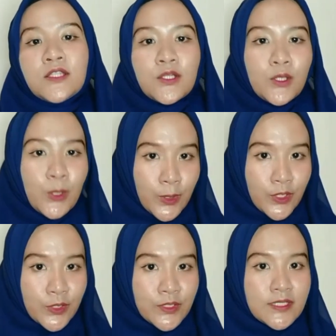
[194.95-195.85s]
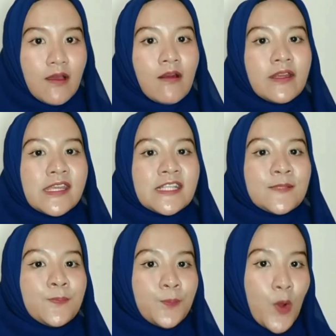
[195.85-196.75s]
the learners are
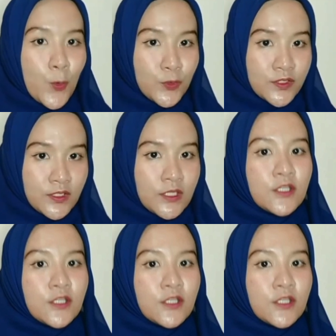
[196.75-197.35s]
exposed